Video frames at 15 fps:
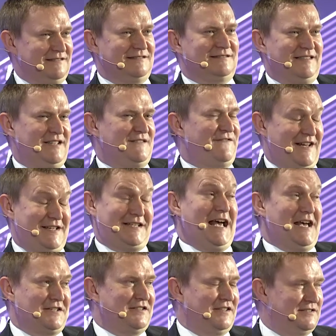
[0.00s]
it's
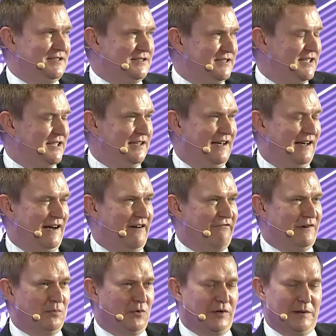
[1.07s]
fantastic to see everybody.